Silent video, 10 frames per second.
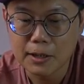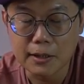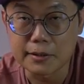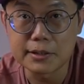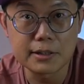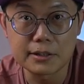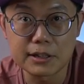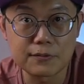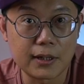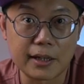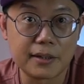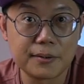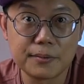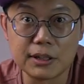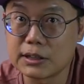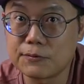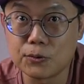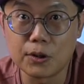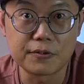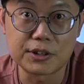and this thing just fly. It just
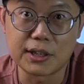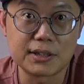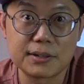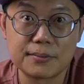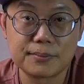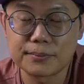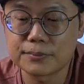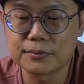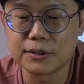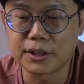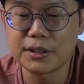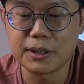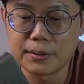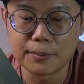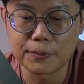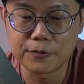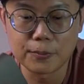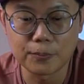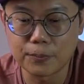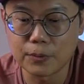flew off the charts. Okay, it
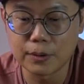performed